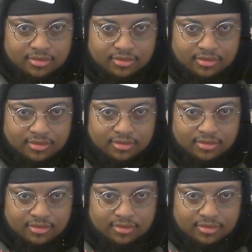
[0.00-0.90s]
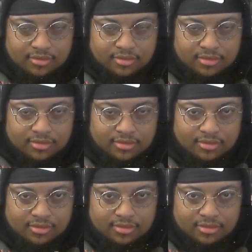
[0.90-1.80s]

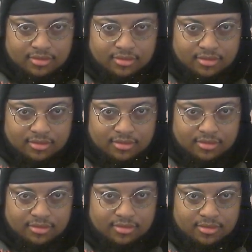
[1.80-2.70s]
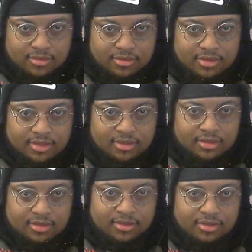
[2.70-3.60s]
This person isn't speaking.